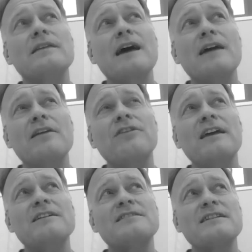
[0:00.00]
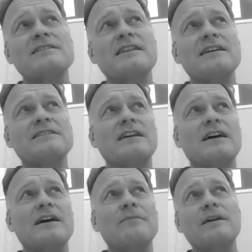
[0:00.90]
other thing is just that
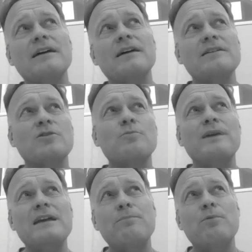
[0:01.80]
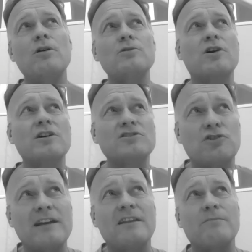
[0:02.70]
so people, you can't
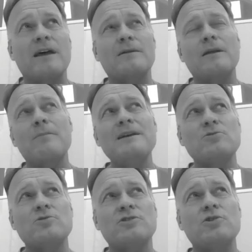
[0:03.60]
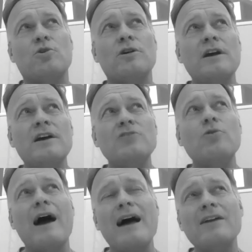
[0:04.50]
train them. That means also your
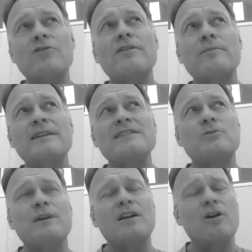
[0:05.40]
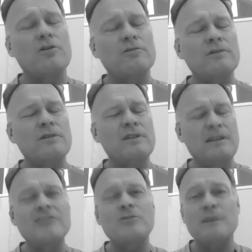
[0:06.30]
algorithm needs to be it
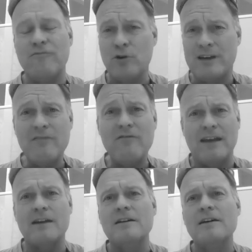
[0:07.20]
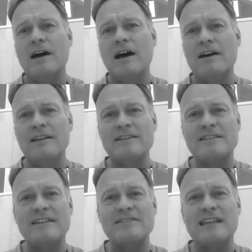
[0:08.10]
needs to be forgiving in the
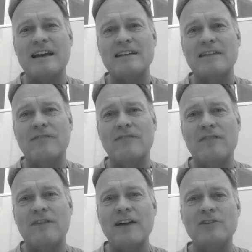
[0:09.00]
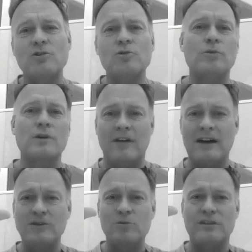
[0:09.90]
sense that if I do
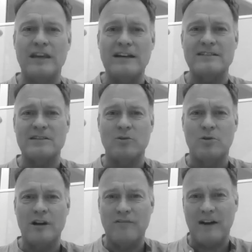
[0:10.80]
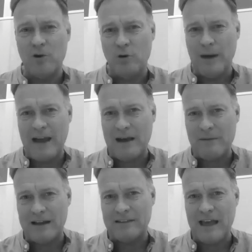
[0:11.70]
this, or if I hold my hand
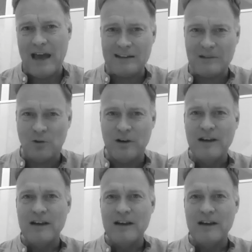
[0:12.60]
like that, or